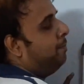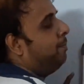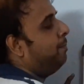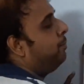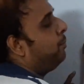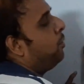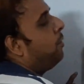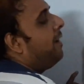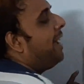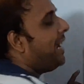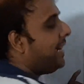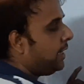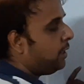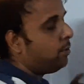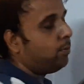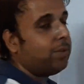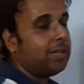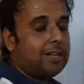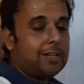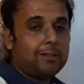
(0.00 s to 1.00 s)
provide
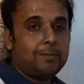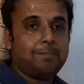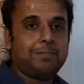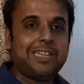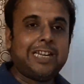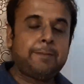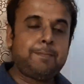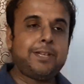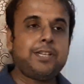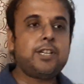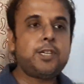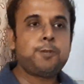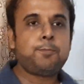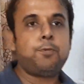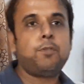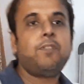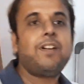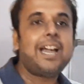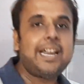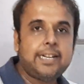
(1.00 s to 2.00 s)
you the, let me just
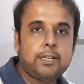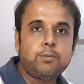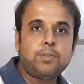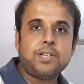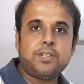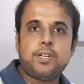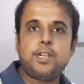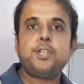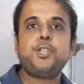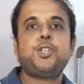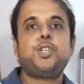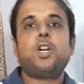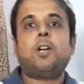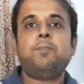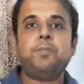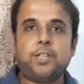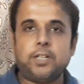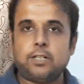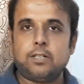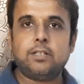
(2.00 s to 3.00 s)
provide you the gist of
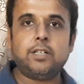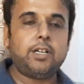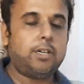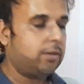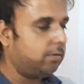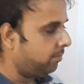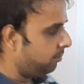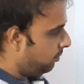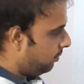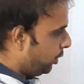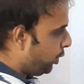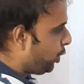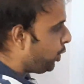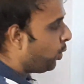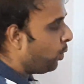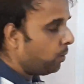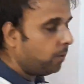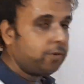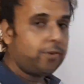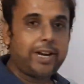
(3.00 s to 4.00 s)
the
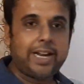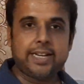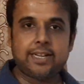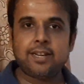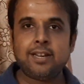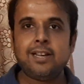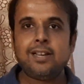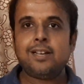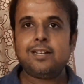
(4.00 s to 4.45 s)
show, right?